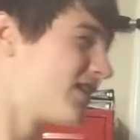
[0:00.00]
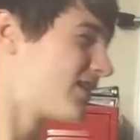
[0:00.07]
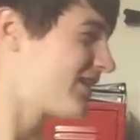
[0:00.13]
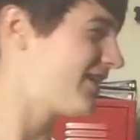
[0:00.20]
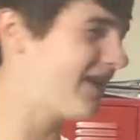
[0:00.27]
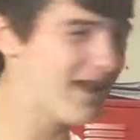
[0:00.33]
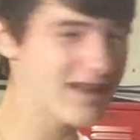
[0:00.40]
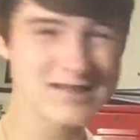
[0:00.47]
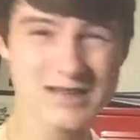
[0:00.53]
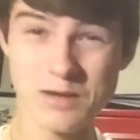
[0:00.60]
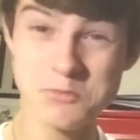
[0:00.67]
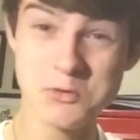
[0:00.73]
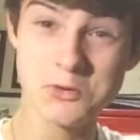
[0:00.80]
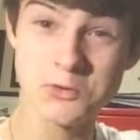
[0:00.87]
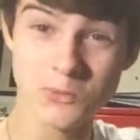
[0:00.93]
Yes,
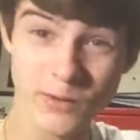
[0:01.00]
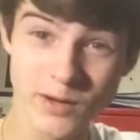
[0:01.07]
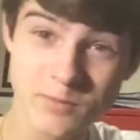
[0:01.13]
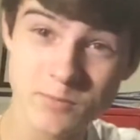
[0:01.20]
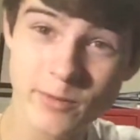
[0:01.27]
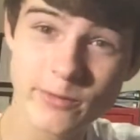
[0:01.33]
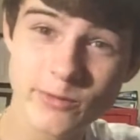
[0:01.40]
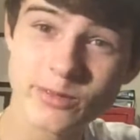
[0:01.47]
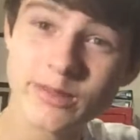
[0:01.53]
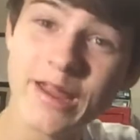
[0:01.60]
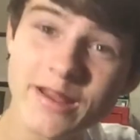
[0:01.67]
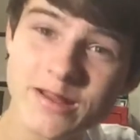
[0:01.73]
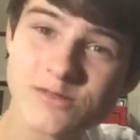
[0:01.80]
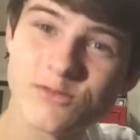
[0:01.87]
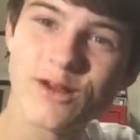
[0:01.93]
I'm your grandmother.
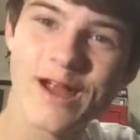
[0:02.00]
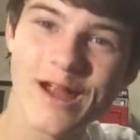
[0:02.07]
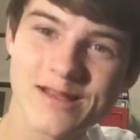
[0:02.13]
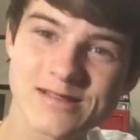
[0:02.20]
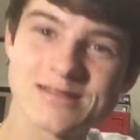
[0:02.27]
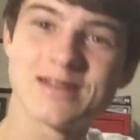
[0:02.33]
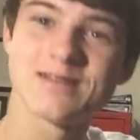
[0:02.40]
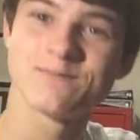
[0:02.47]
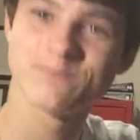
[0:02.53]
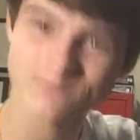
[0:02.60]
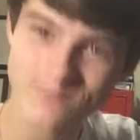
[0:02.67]
Thanks for asking.